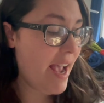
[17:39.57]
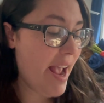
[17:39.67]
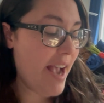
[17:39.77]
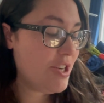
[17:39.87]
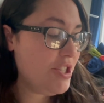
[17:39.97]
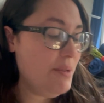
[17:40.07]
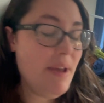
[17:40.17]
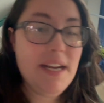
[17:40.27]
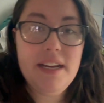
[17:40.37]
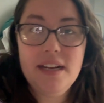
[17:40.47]
I actually
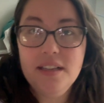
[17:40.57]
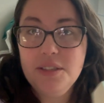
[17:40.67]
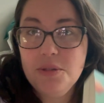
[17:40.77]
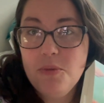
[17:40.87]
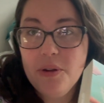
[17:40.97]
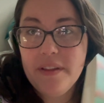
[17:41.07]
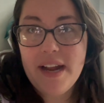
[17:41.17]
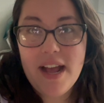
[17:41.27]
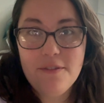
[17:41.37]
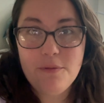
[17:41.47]
made it a little more than
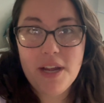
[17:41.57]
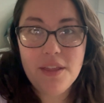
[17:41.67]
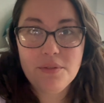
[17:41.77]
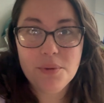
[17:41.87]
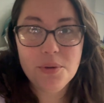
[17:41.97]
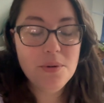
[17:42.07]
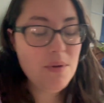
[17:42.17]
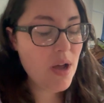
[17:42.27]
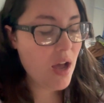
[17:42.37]
halfway through.